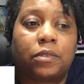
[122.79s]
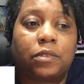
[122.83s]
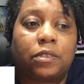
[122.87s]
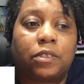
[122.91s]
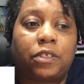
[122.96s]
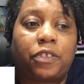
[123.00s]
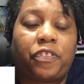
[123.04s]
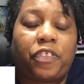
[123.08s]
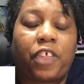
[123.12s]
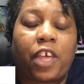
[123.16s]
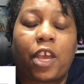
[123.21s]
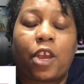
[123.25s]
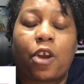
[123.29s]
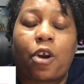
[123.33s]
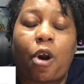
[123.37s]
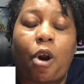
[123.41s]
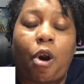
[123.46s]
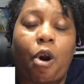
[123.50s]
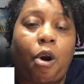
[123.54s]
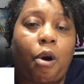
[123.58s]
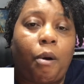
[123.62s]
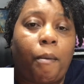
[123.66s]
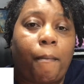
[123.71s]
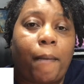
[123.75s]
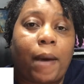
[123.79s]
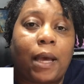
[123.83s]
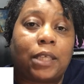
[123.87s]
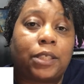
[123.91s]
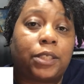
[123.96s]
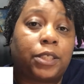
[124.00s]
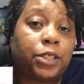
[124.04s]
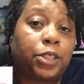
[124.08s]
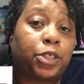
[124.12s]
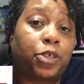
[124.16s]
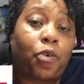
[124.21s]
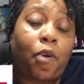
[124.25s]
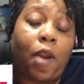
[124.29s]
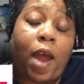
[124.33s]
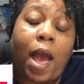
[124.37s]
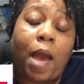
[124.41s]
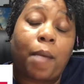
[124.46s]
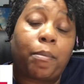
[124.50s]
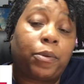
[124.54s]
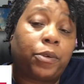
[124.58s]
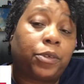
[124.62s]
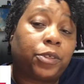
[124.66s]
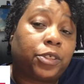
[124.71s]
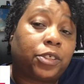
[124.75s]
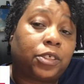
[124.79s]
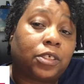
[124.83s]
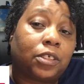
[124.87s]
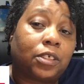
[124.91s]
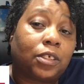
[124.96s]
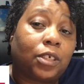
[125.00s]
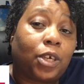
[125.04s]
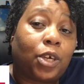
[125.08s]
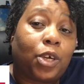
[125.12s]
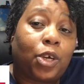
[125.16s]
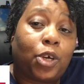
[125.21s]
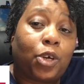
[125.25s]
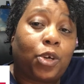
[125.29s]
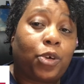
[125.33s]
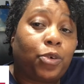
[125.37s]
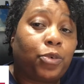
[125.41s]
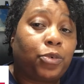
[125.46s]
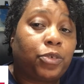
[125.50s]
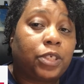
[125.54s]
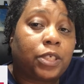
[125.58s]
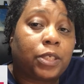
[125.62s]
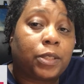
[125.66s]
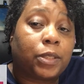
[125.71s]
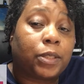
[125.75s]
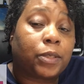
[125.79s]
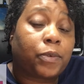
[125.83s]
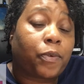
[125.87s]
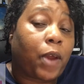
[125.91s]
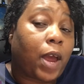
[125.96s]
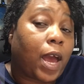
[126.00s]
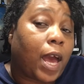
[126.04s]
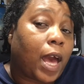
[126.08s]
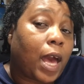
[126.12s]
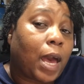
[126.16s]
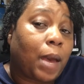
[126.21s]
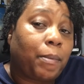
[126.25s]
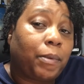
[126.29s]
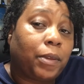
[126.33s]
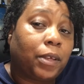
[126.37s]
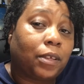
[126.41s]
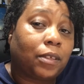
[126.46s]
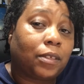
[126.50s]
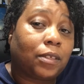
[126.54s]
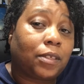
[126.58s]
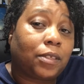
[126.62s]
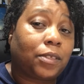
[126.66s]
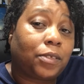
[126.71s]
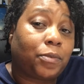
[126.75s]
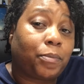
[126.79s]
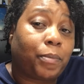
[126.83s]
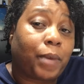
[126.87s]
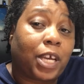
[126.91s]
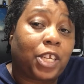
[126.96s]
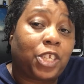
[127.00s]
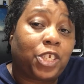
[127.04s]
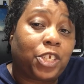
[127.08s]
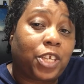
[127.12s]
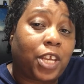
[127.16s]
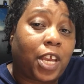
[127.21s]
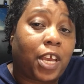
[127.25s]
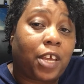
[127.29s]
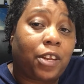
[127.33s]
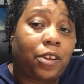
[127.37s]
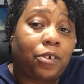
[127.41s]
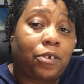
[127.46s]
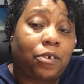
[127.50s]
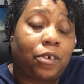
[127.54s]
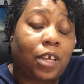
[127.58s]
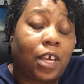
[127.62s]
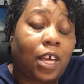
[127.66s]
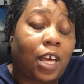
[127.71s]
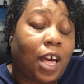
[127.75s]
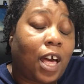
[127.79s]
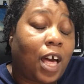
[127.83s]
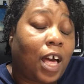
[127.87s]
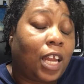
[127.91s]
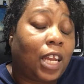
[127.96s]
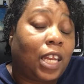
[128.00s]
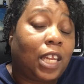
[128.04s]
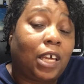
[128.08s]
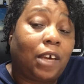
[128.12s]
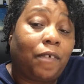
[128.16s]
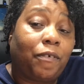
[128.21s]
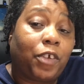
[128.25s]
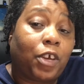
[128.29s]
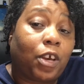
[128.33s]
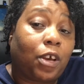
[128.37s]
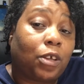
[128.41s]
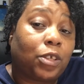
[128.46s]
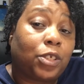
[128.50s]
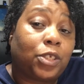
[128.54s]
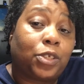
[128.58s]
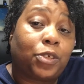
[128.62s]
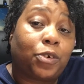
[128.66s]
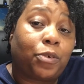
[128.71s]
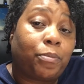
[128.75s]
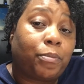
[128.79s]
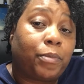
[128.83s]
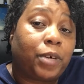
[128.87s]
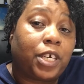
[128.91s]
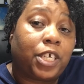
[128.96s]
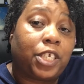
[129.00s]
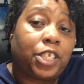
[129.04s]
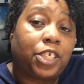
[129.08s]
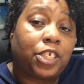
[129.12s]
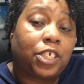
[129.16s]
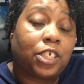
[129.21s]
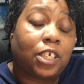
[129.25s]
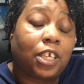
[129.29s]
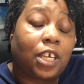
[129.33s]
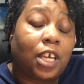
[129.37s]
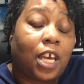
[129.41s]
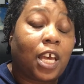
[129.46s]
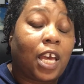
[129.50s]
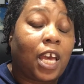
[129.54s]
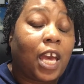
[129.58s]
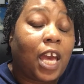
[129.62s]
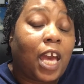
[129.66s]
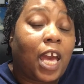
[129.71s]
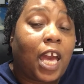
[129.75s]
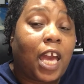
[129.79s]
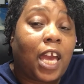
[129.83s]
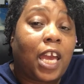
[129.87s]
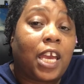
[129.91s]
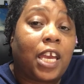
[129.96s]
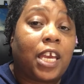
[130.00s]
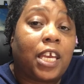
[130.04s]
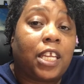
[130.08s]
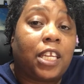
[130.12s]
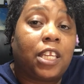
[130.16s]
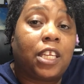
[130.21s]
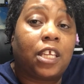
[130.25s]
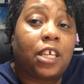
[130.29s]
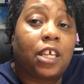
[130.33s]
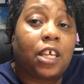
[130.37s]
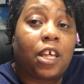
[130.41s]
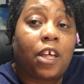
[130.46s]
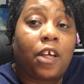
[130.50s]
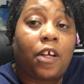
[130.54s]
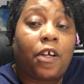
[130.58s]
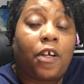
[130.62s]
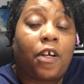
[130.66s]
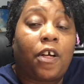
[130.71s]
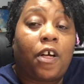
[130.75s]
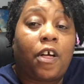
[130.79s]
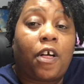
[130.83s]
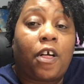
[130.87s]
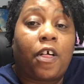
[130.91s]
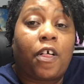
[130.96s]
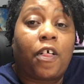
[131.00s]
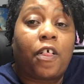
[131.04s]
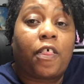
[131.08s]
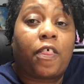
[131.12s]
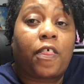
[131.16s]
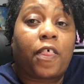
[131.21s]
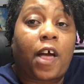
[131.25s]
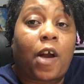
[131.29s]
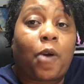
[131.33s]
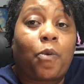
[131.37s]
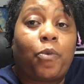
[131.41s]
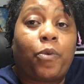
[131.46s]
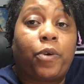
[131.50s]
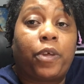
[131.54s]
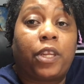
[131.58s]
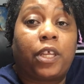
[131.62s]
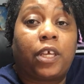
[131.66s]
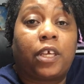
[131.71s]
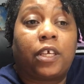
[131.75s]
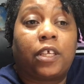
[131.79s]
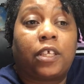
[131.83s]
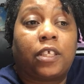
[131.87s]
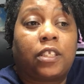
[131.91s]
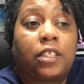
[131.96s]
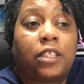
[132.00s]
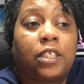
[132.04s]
thank all my subscribers who subscribed to my channel. I love y'all so much. And I want to